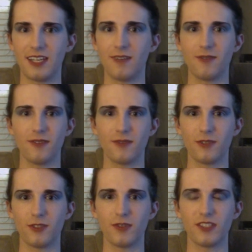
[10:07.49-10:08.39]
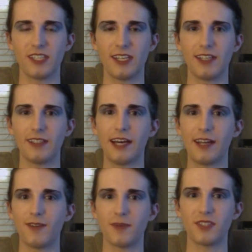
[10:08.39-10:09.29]
It was presenting a lot
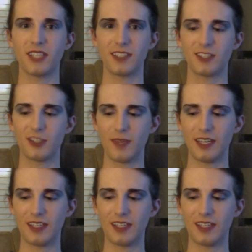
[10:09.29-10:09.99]
of upsets to me.